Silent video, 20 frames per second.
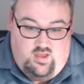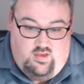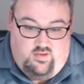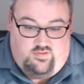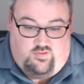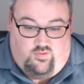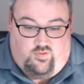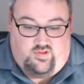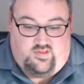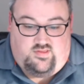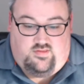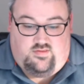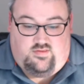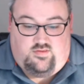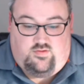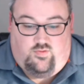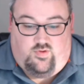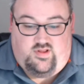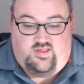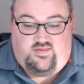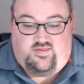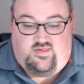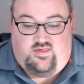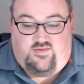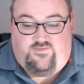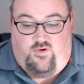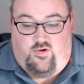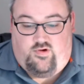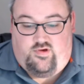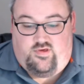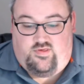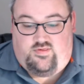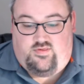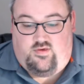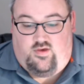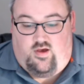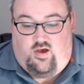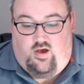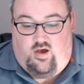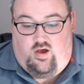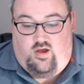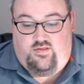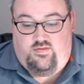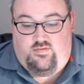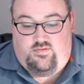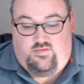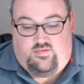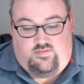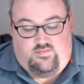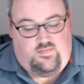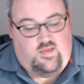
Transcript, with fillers: So what? So what does this focus on?